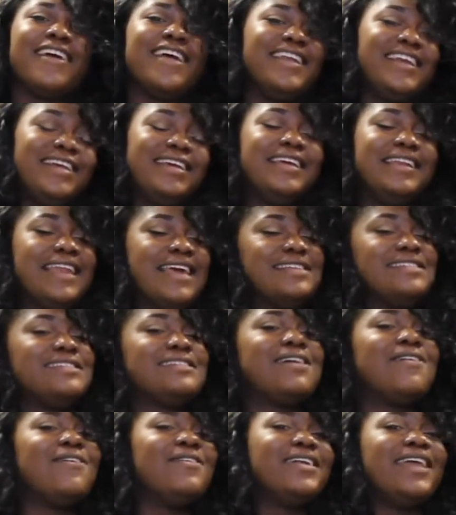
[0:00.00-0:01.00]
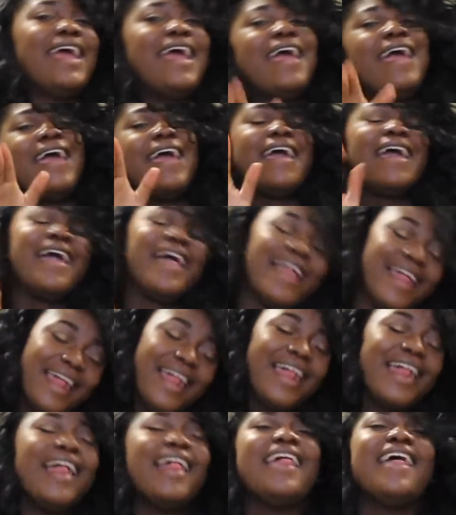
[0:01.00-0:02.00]
ready. Let's go there.
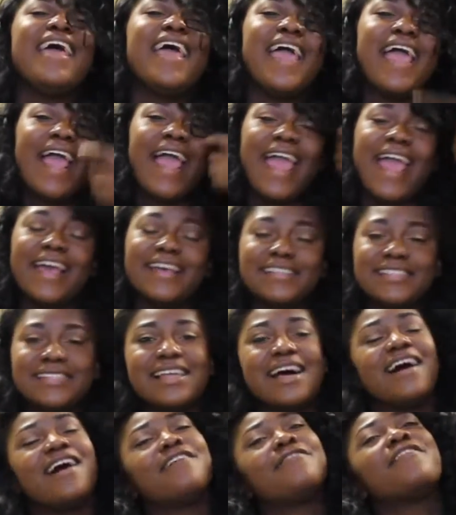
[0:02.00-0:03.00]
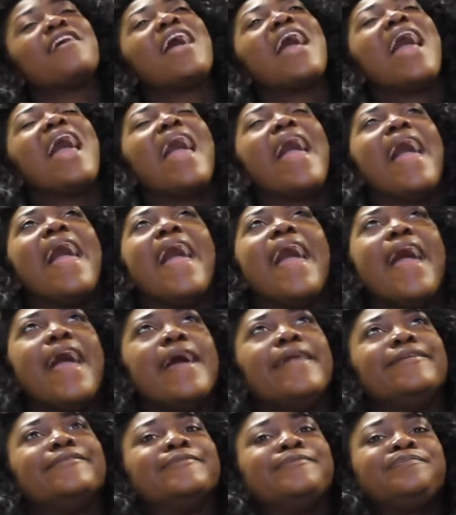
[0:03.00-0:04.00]
And stuff.
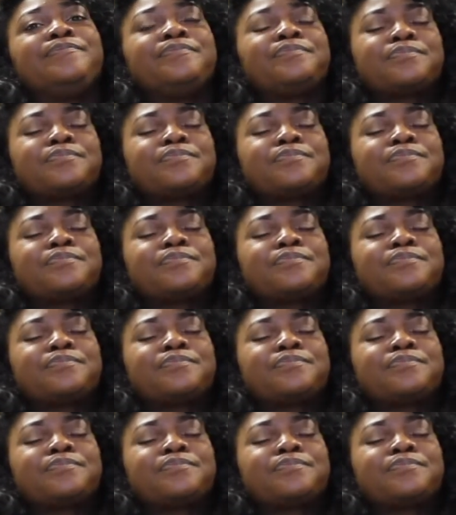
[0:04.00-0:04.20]
And